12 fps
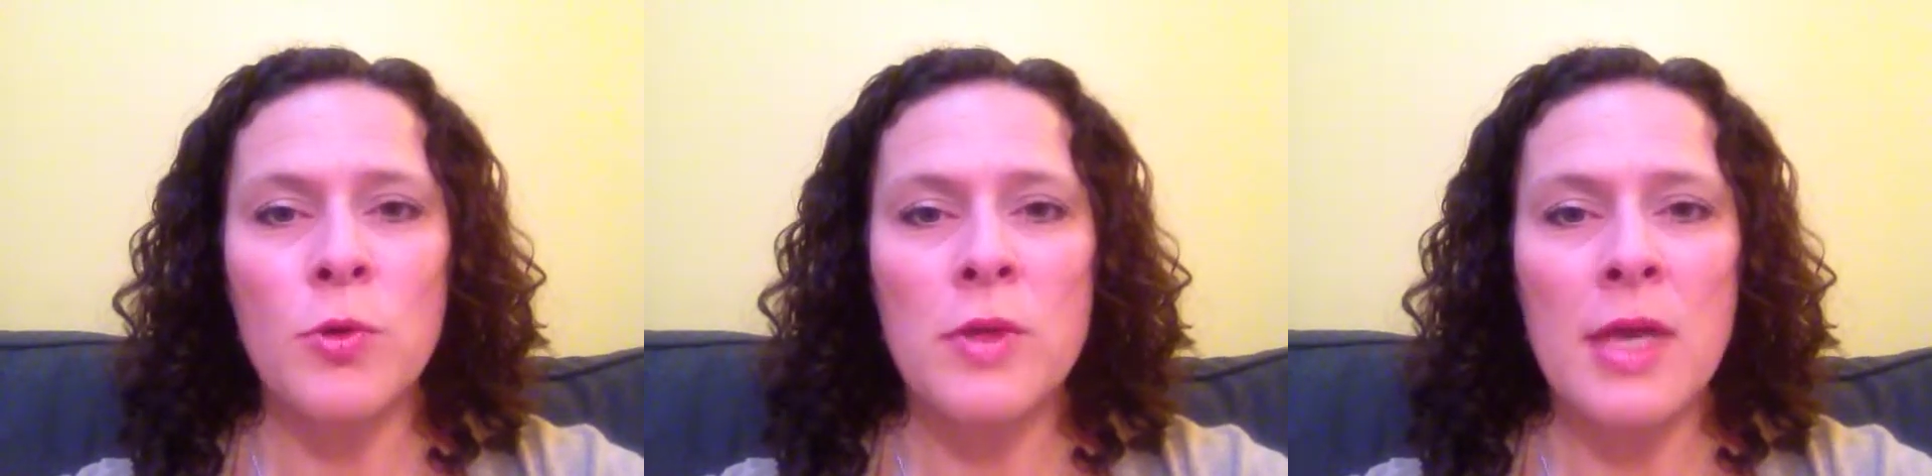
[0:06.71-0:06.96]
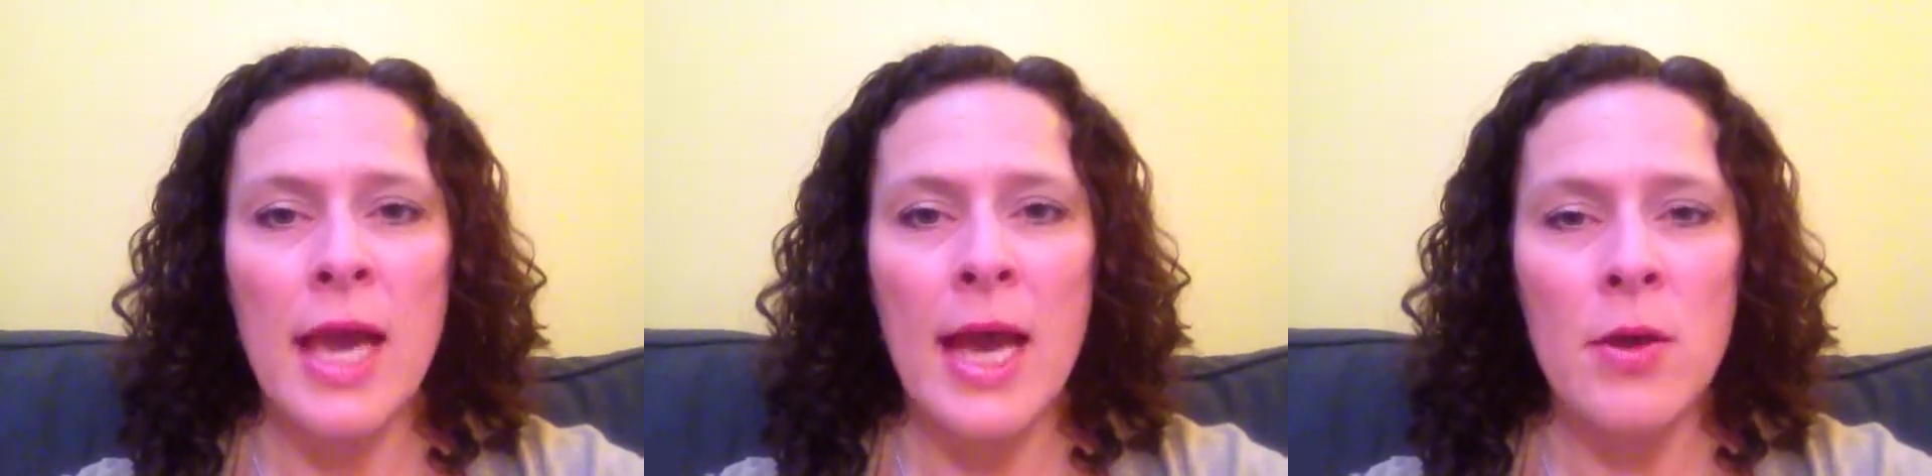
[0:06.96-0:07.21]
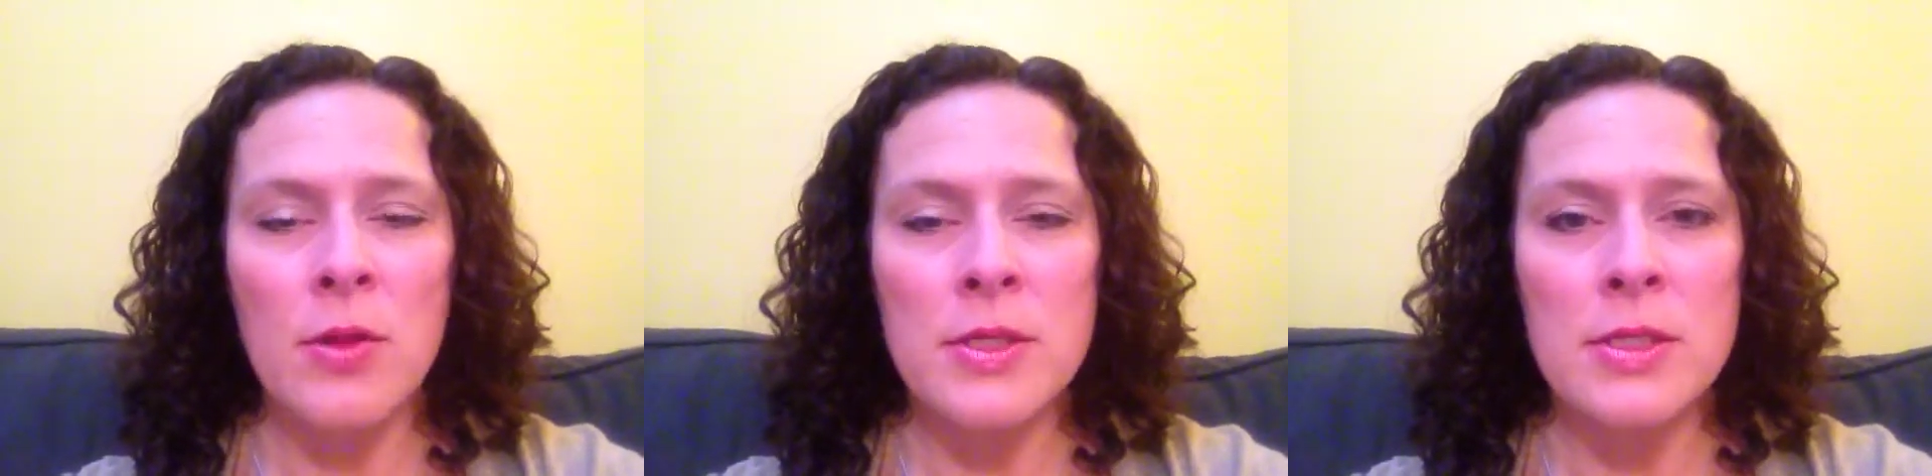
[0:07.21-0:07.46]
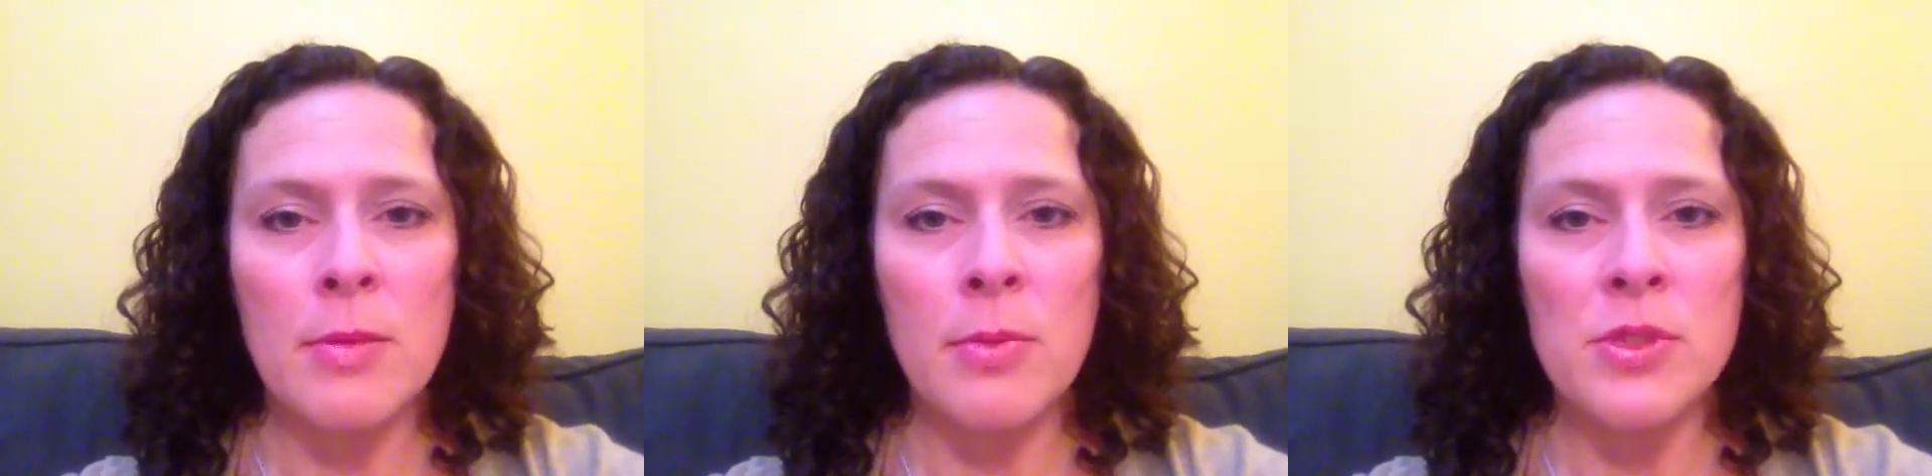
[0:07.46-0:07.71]
with
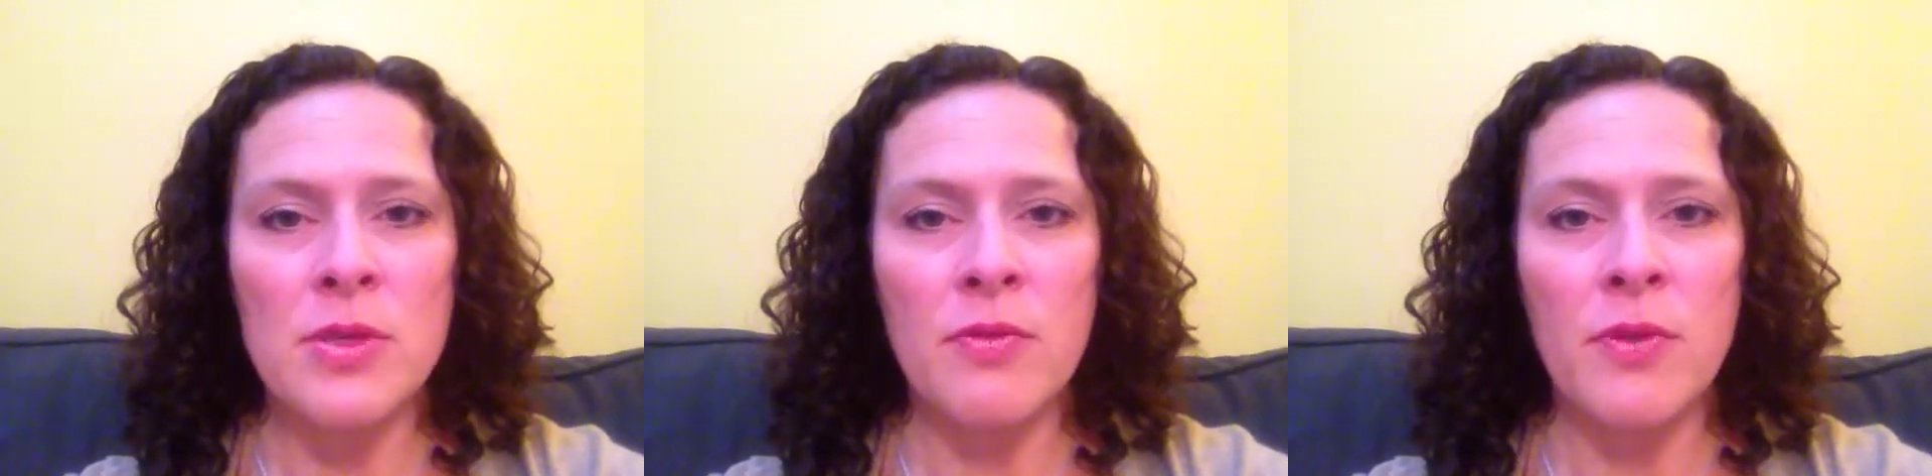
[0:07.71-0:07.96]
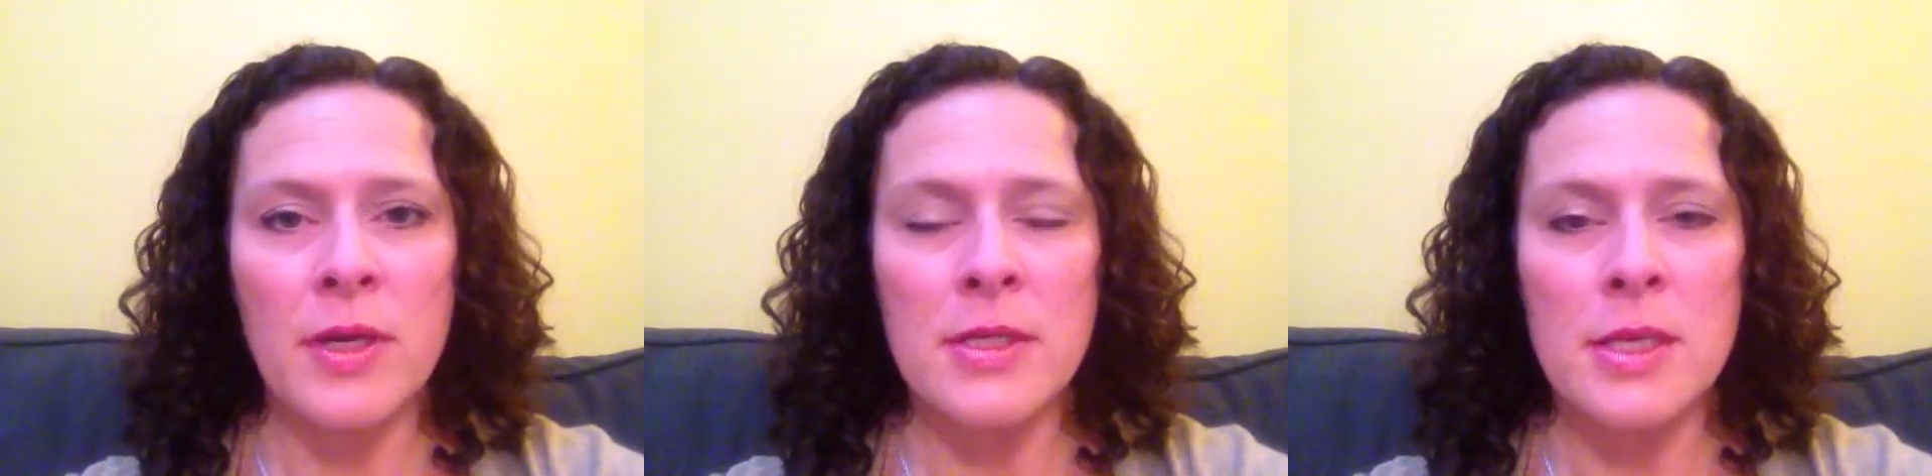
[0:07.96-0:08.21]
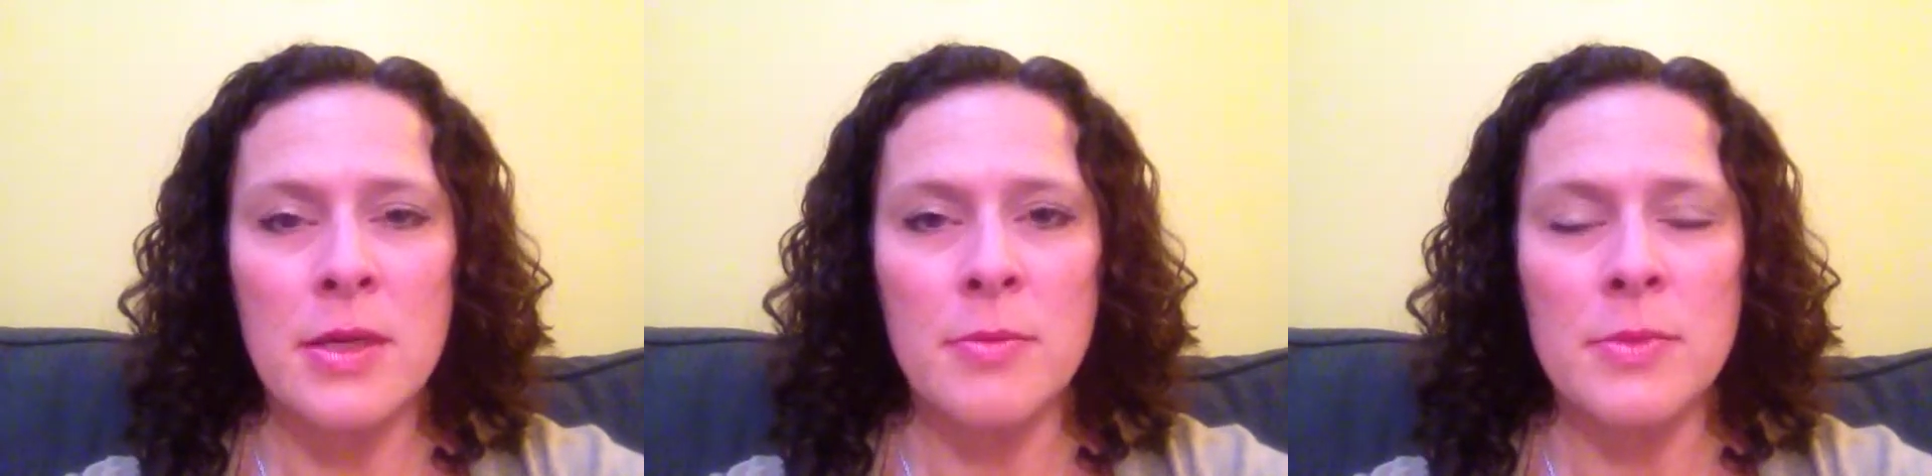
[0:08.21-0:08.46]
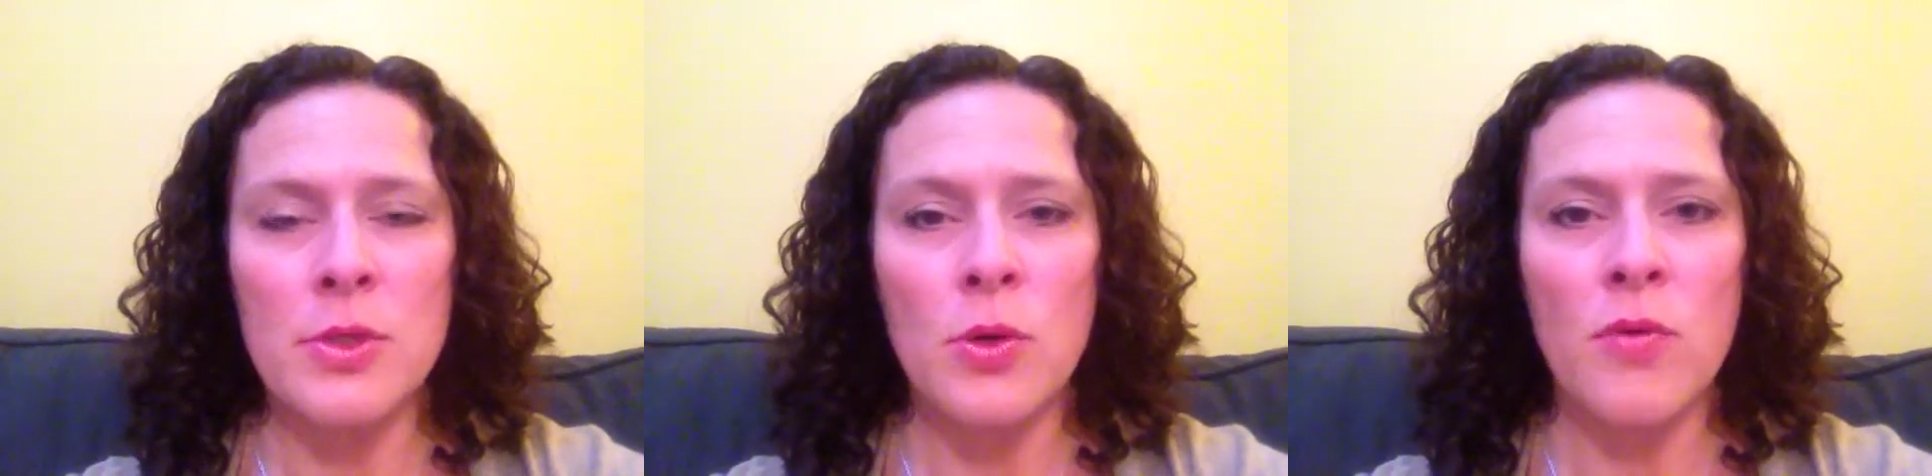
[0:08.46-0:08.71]
countless numbers of
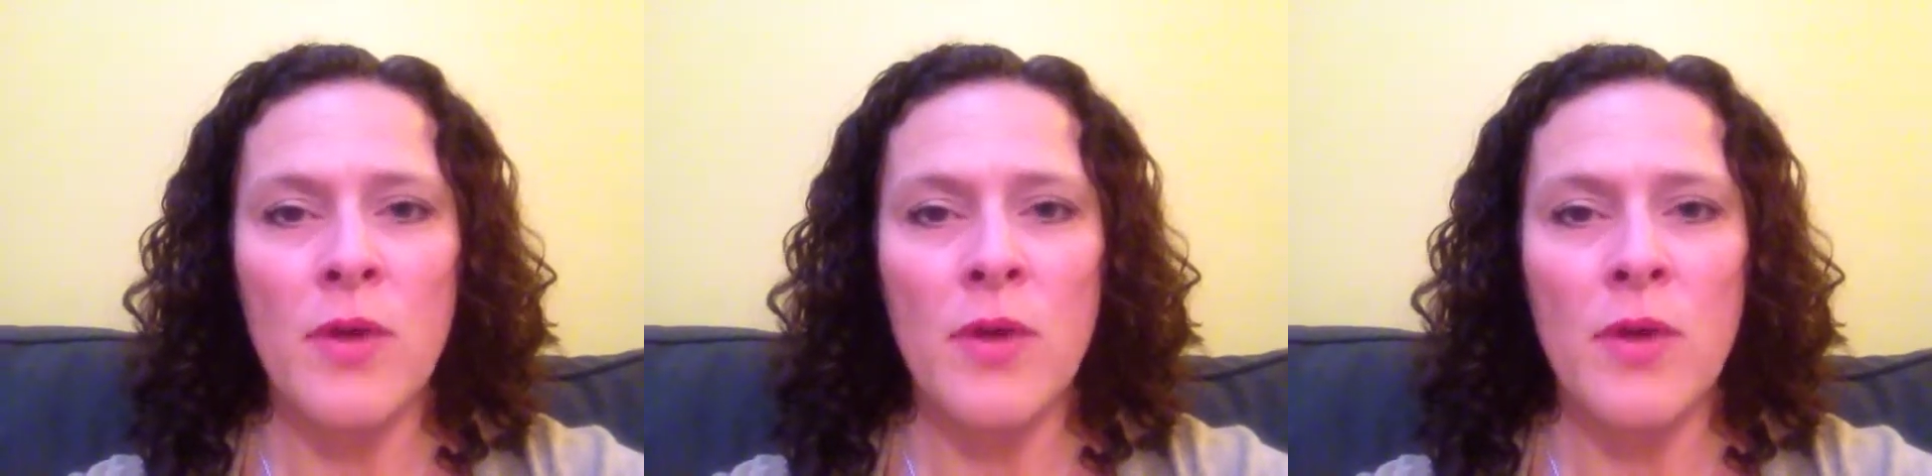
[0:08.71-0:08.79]
victims who have